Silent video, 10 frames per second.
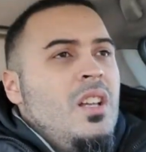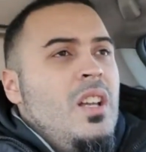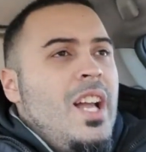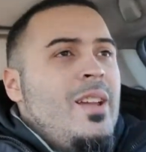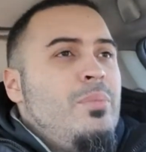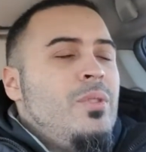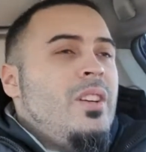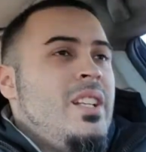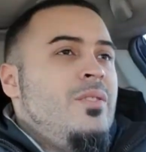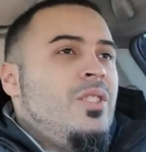I
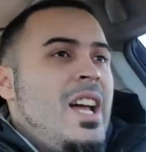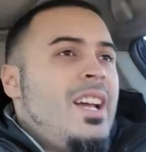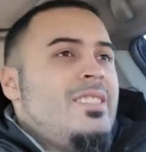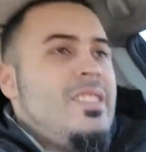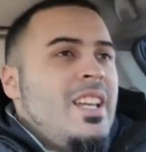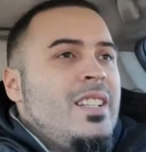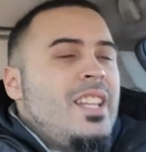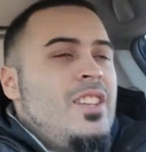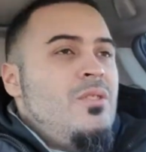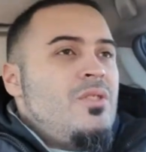implore any of you guys
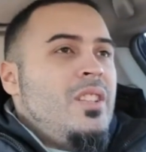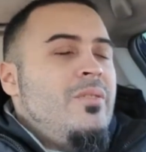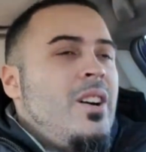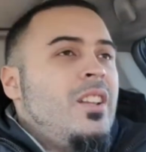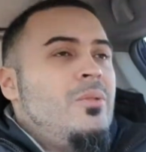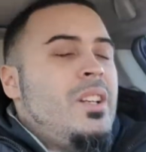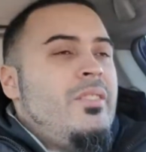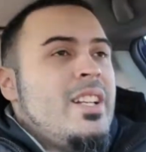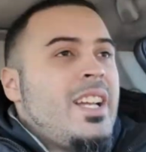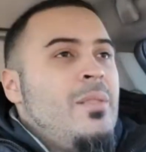that usually follow
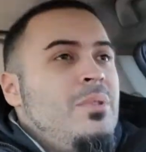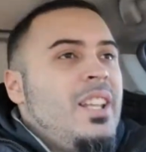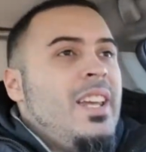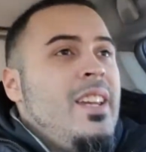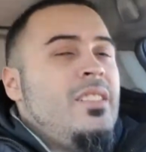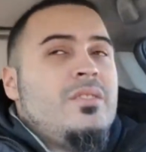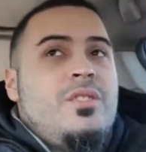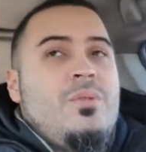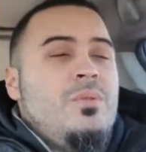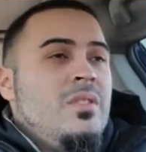whatever deck I'm playing
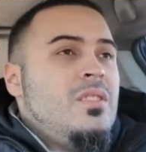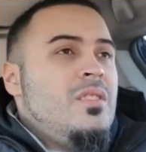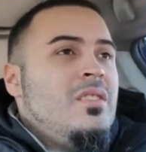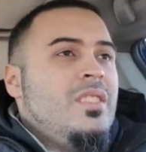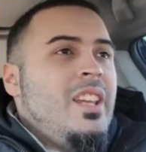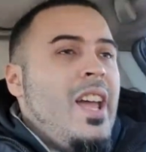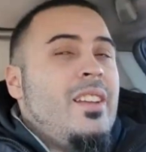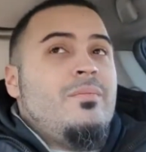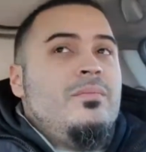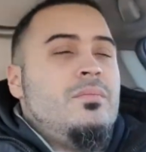to get
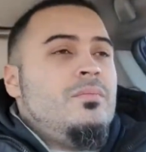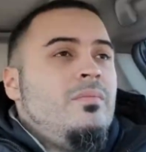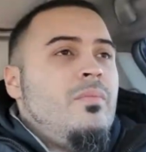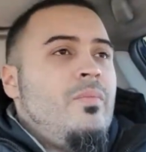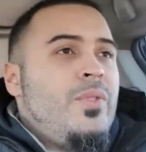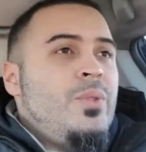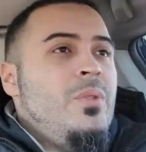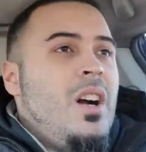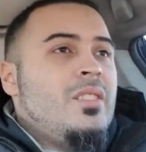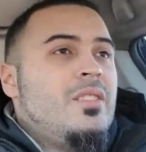2
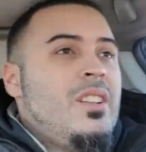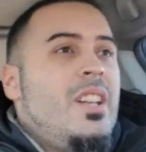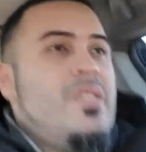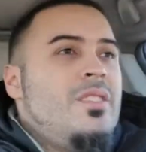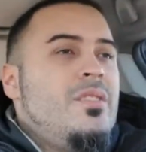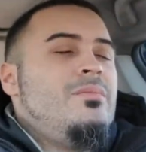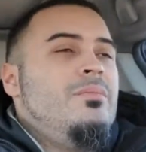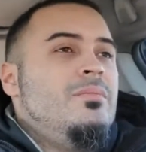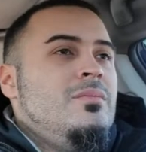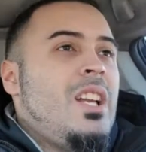Entourages.
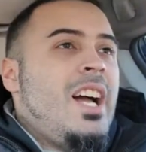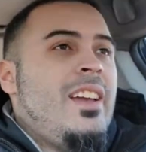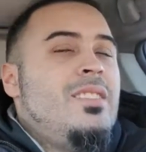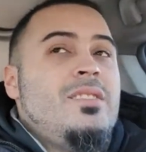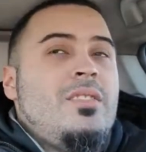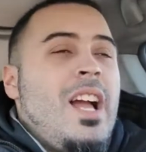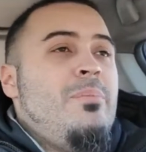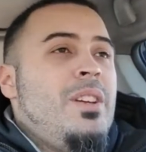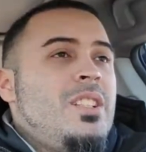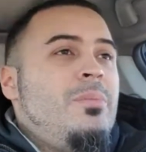I
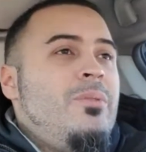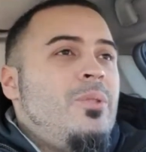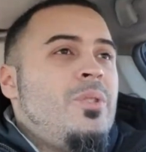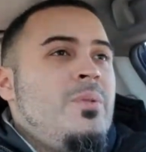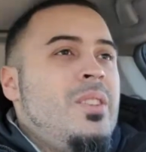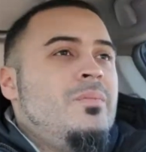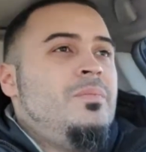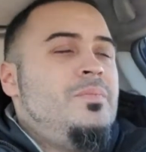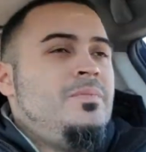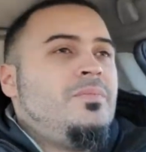picked up a 4th one,
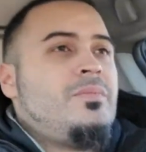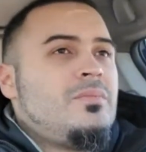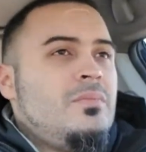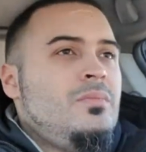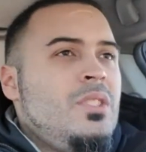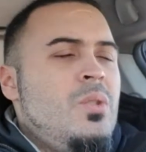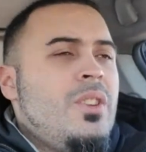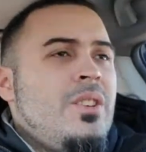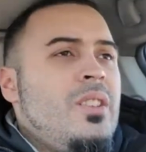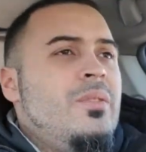or
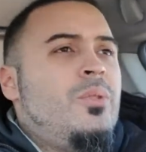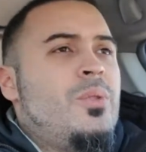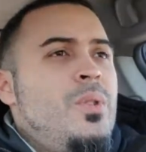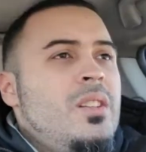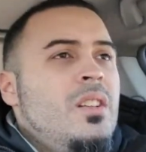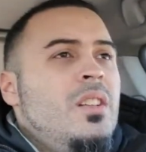3rd and 4th one,